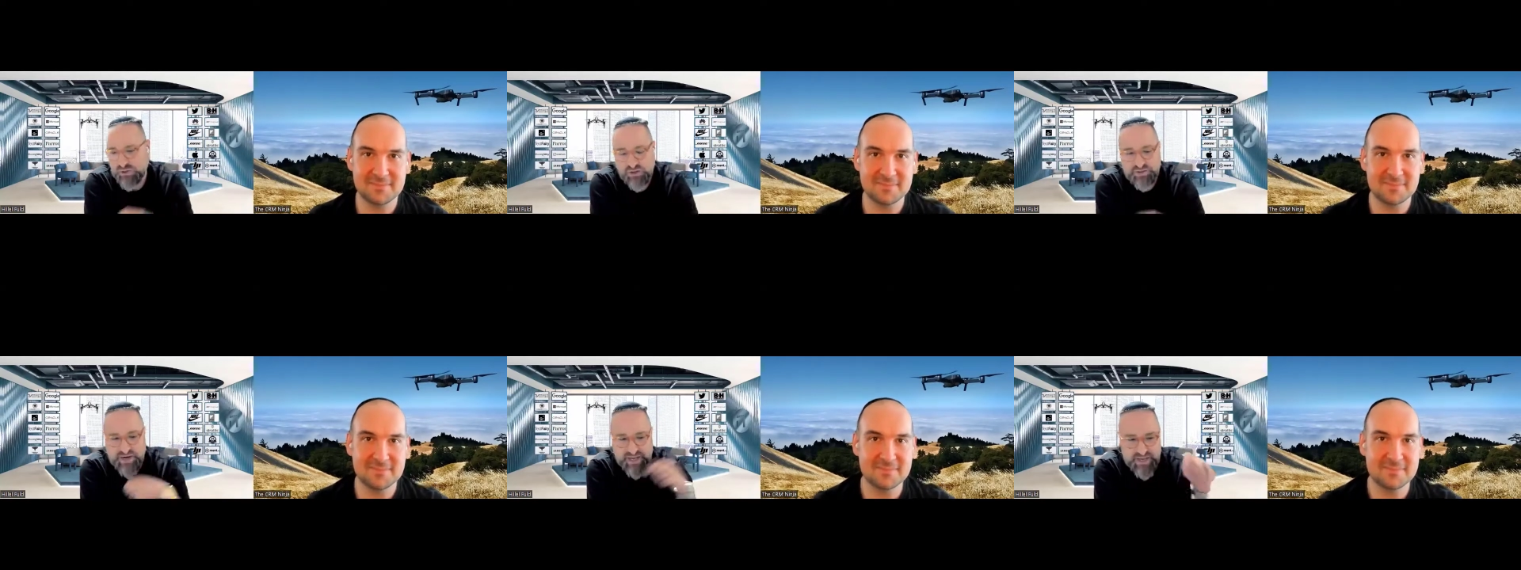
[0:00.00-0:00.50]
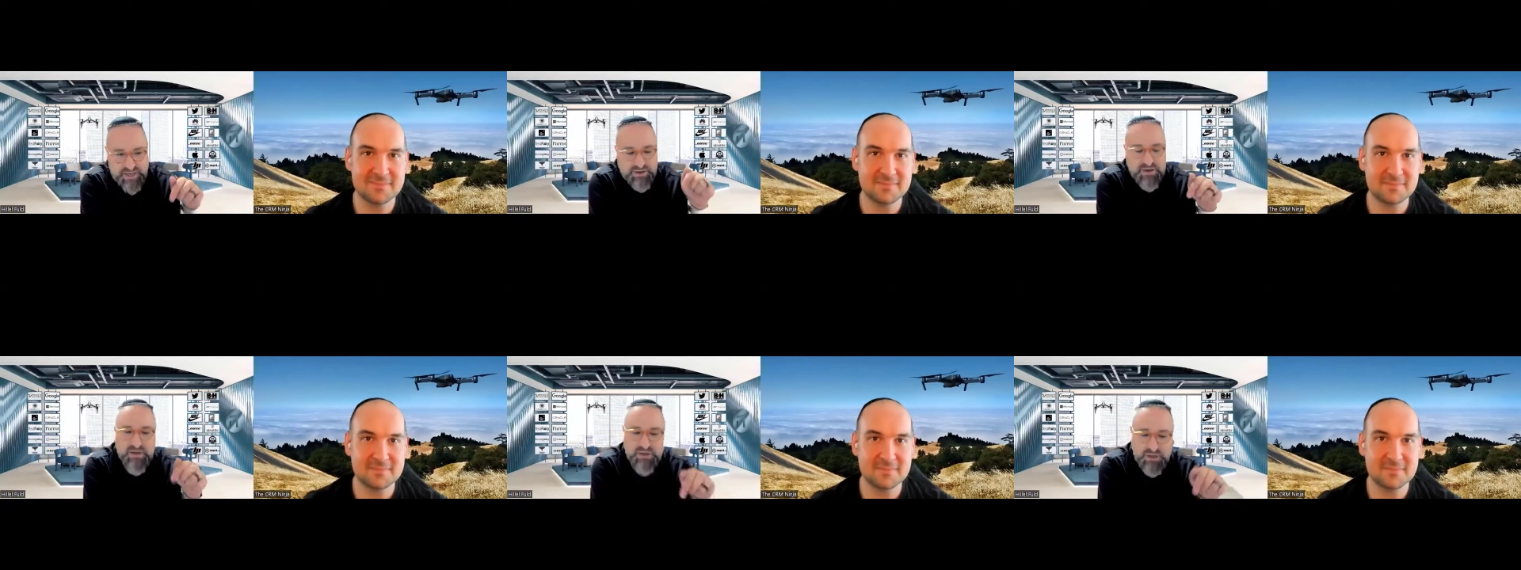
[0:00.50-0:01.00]
Speaker 1: And then I hit,
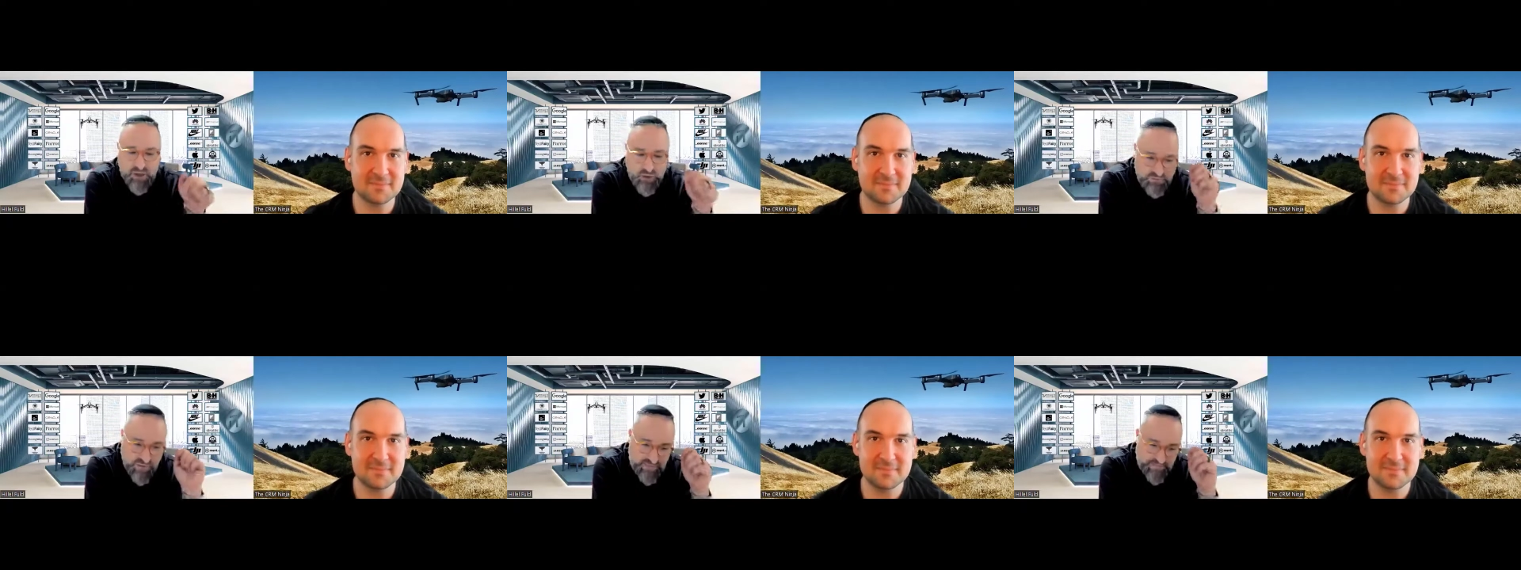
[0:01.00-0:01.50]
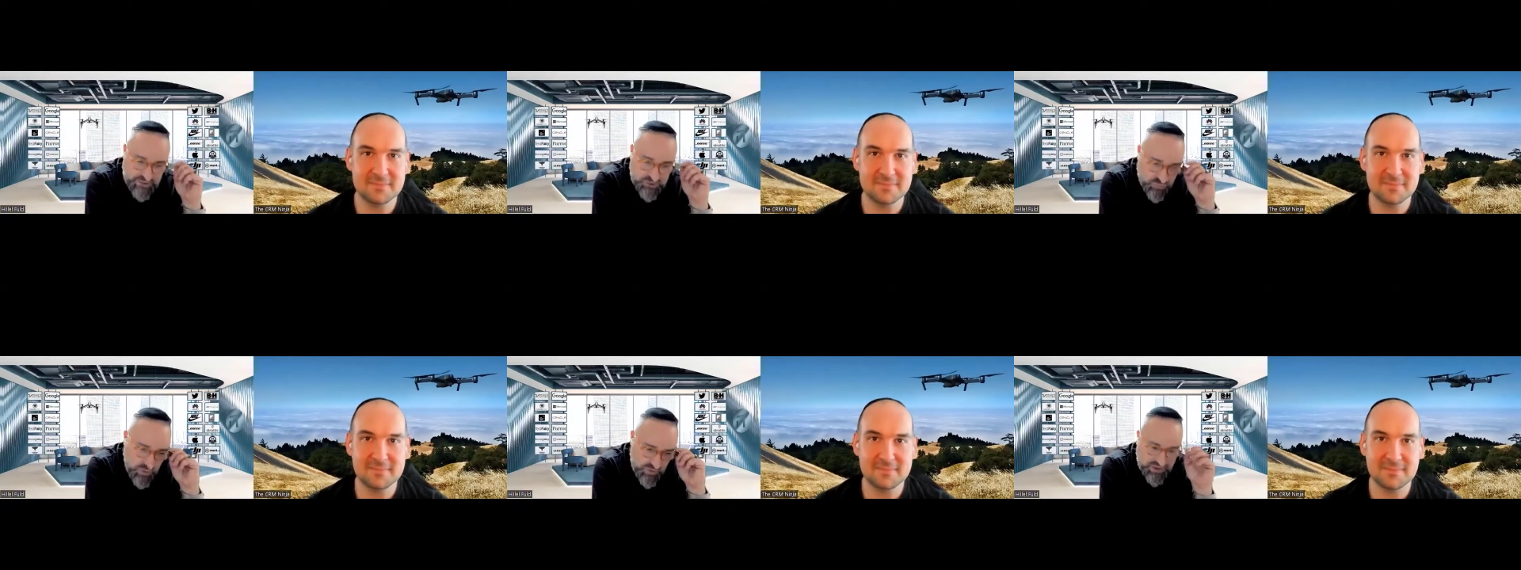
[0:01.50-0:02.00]
you know, find my
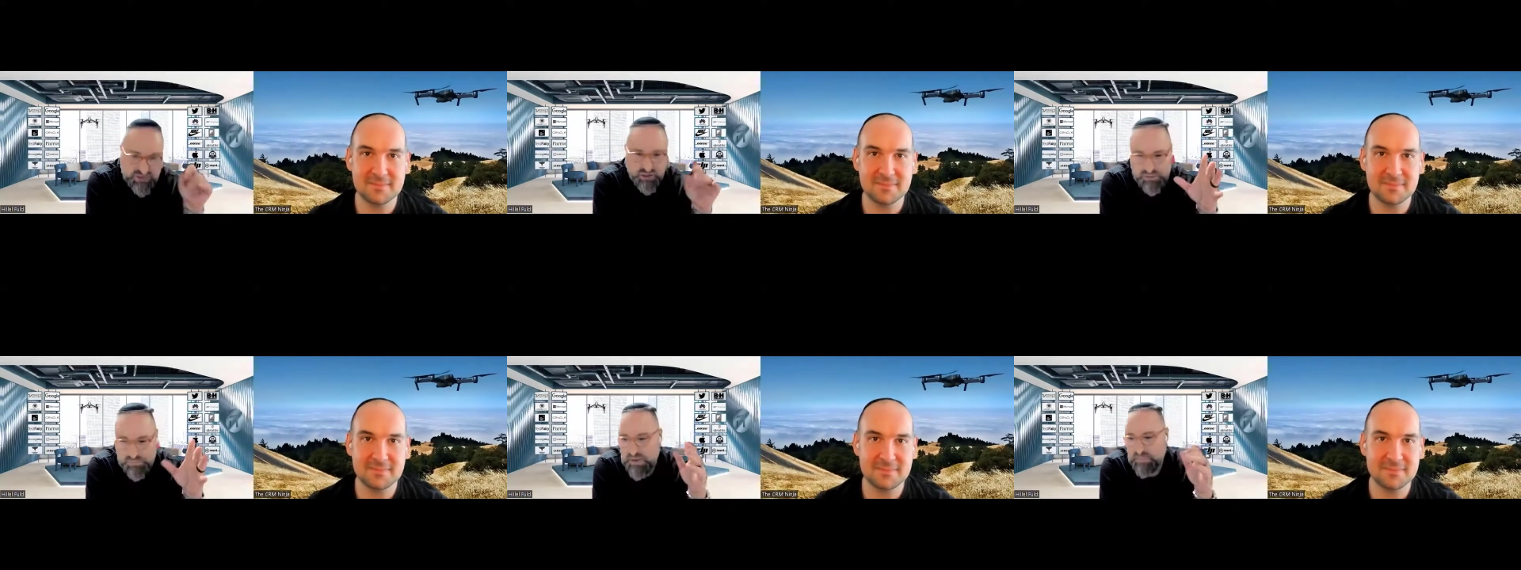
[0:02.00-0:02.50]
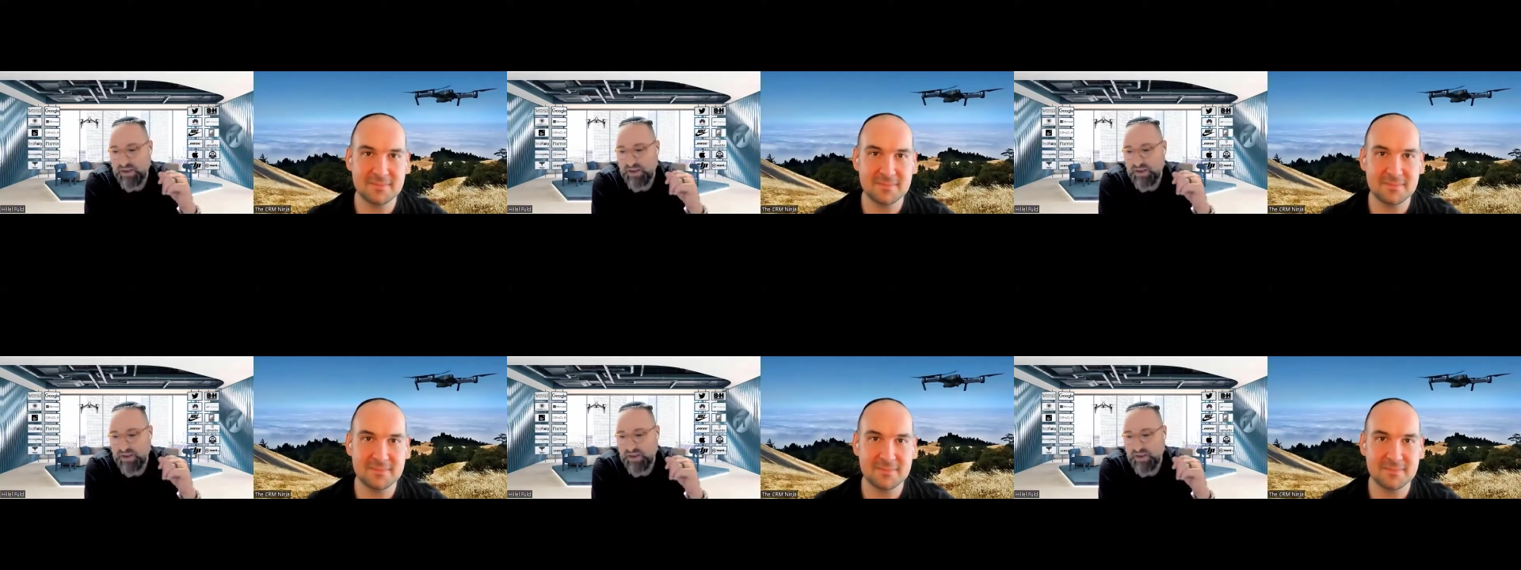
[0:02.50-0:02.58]
drone and it starts beeping.